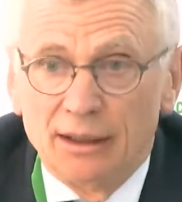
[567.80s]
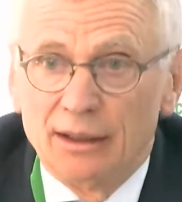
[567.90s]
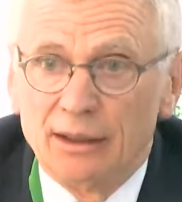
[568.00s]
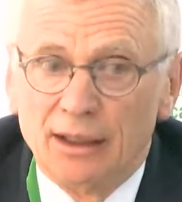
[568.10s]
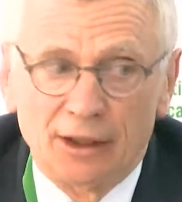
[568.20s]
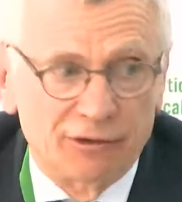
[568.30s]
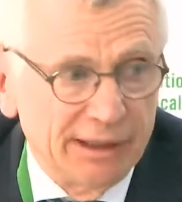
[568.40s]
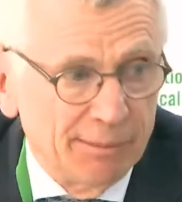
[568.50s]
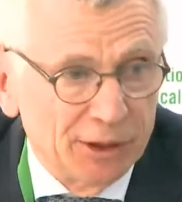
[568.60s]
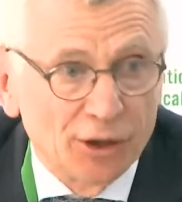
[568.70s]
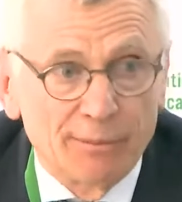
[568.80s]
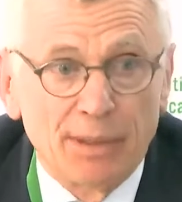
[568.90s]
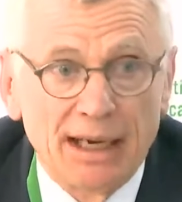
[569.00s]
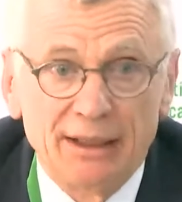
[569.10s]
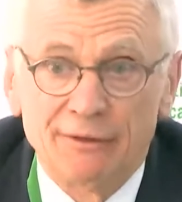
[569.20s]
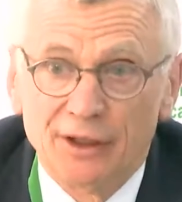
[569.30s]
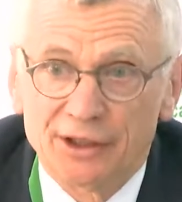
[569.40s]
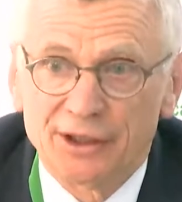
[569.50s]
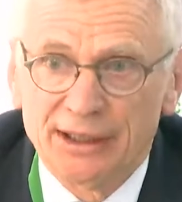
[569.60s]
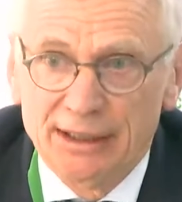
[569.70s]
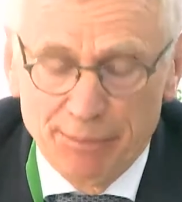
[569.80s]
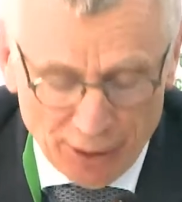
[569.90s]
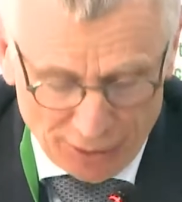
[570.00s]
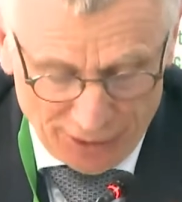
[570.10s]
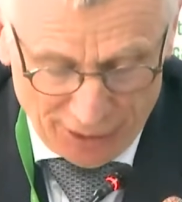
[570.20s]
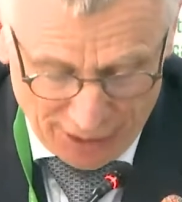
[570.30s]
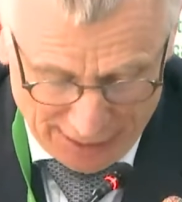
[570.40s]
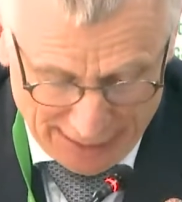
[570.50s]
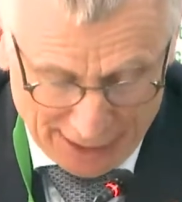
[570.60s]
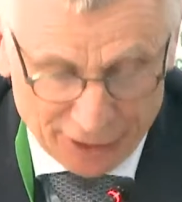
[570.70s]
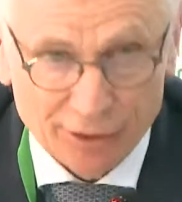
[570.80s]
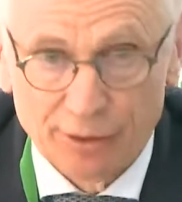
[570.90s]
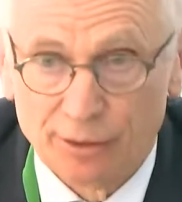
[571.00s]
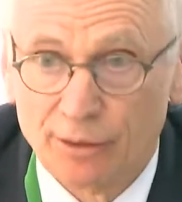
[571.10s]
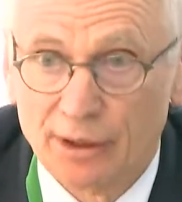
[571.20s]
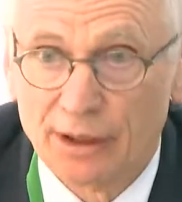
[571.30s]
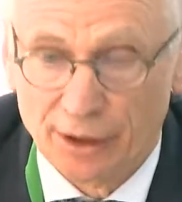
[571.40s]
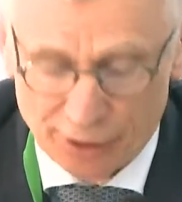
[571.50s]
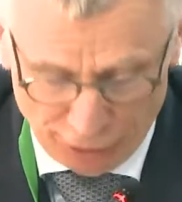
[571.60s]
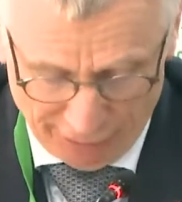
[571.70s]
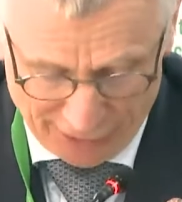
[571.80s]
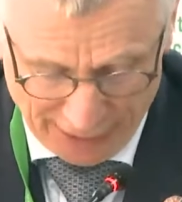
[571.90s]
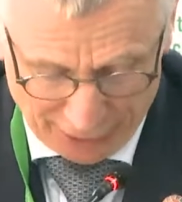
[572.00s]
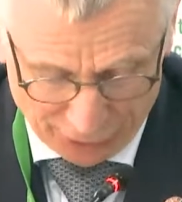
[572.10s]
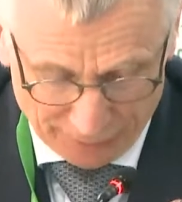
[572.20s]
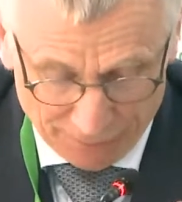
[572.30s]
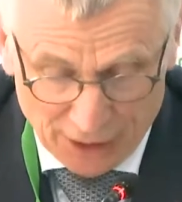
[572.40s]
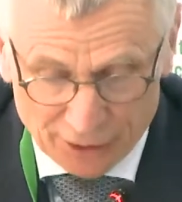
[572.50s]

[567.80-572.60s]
agreement on biodiversity beyond national jurisdiction.